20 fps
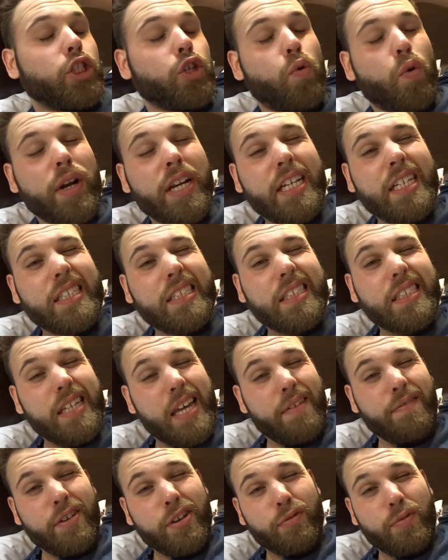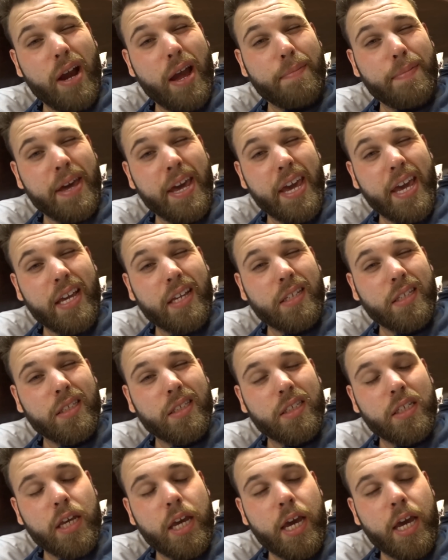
27 Rap A's